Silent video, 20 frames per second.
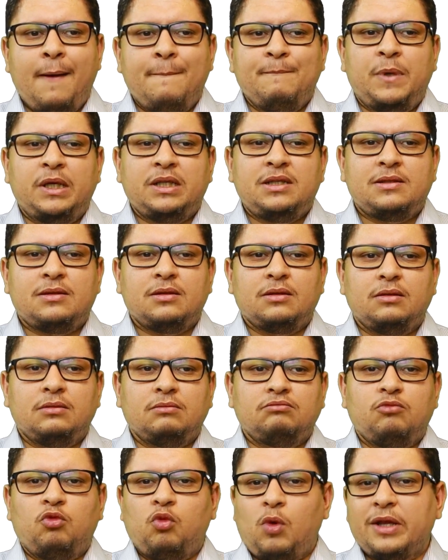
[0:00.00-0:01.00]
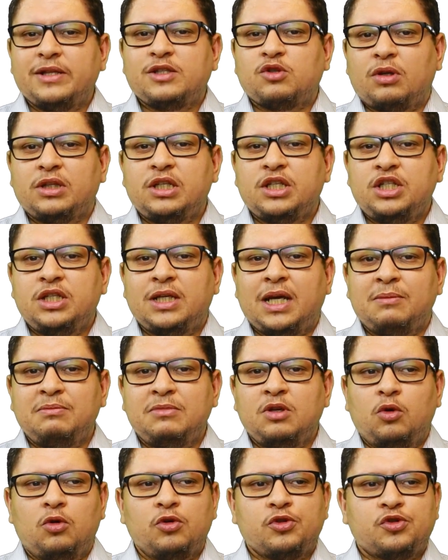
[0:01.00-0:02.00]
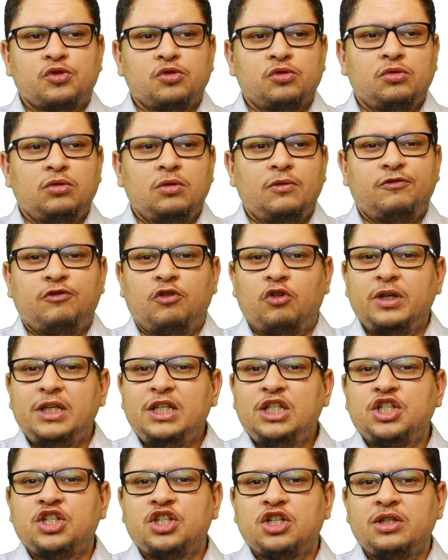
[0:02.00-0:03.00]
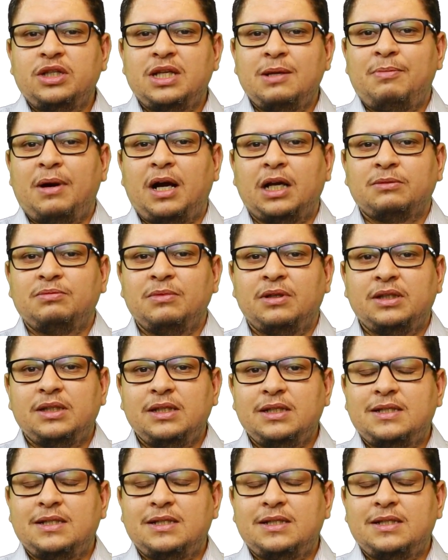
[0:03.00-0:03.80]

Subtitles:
But one strategy can be also for each department,